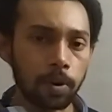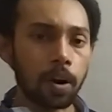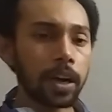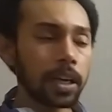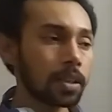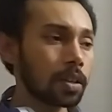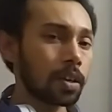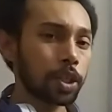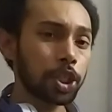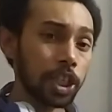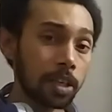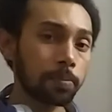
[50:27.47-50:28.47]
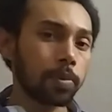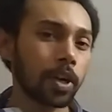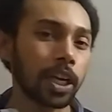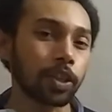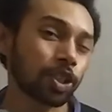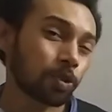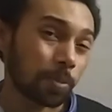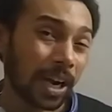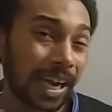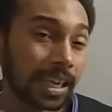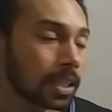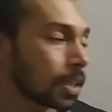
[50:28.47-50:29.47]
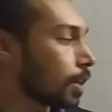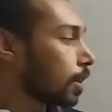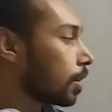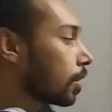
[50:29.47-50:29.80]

point or sharp point or spike,